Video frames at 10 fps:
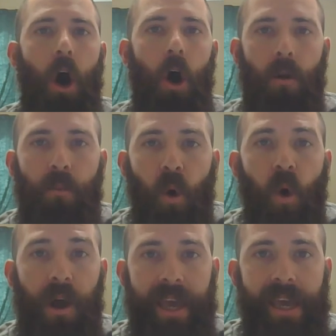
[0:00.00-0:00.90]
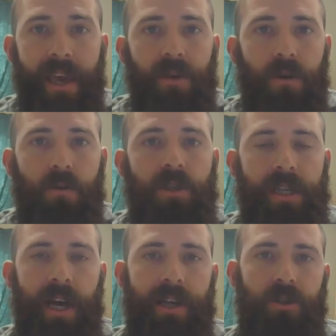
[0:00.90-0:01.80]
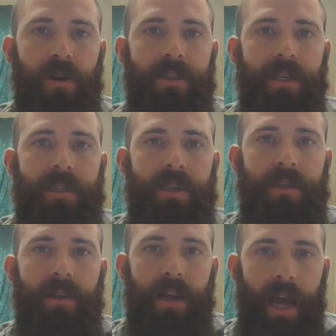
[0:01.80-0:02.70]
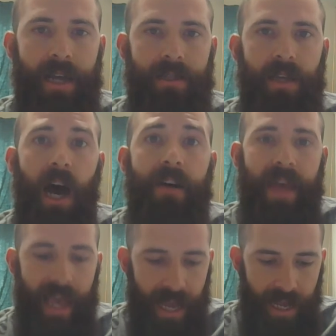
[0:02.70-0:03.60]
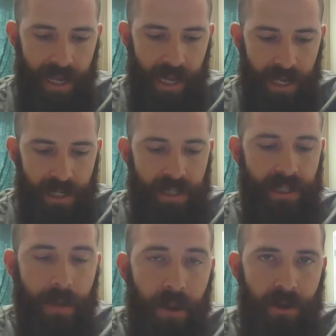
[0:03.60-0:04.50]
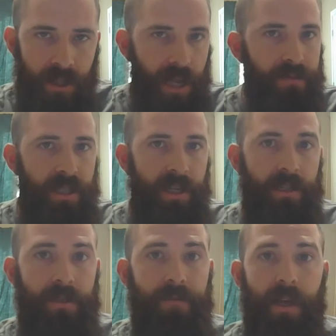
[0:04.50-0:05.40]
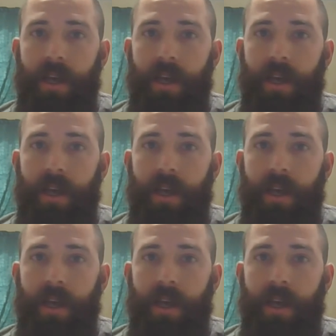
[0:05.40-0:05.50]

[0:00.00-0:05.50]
Homoousios translates as of a similar substance.